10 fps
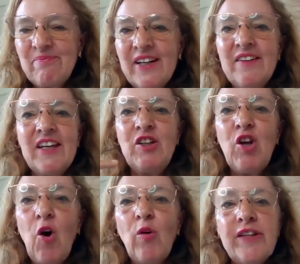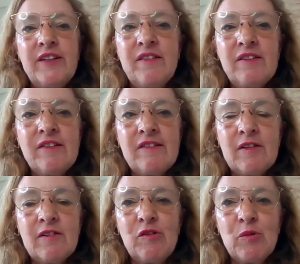Yeah, they know that this is
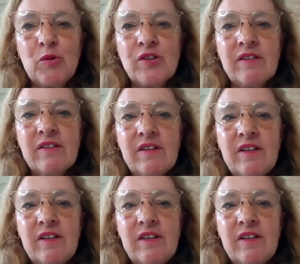their solution.